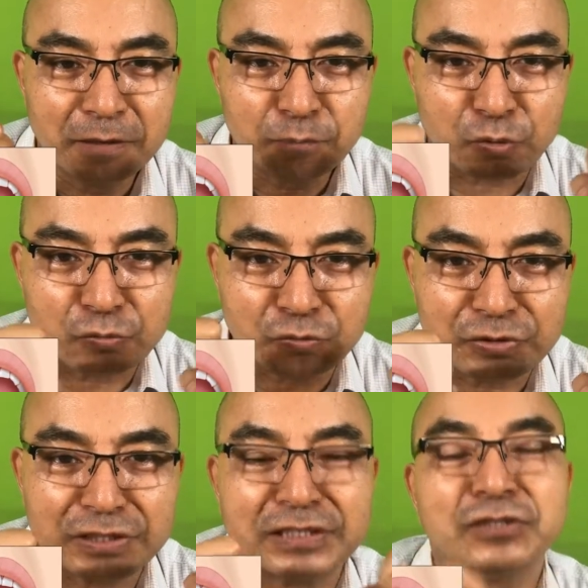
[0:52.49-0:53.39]

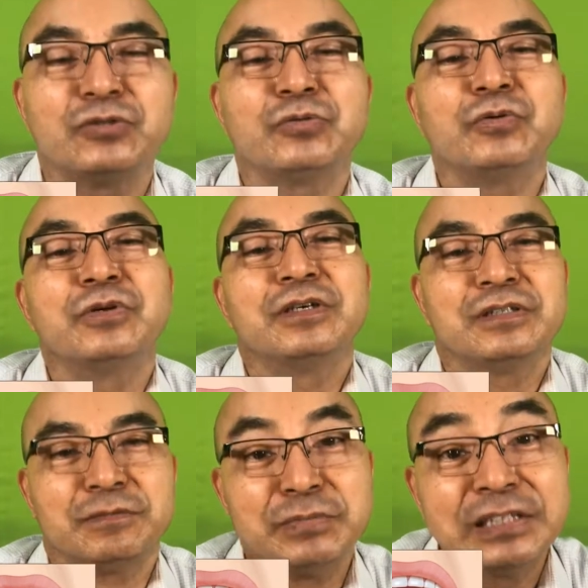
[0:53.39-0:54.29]
protruding into
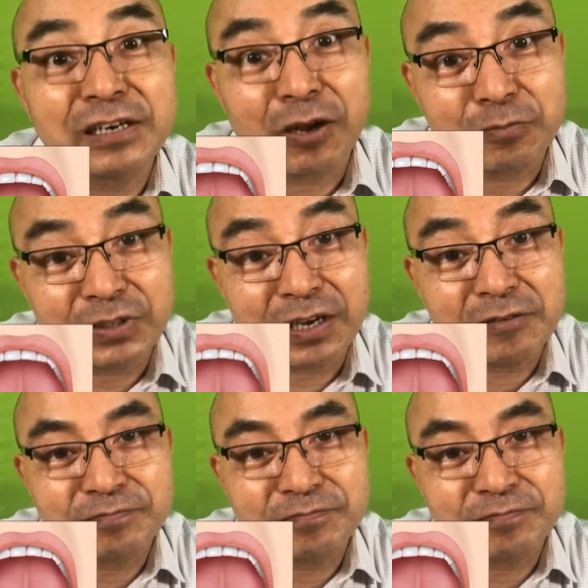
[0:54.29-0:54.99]
the middle of the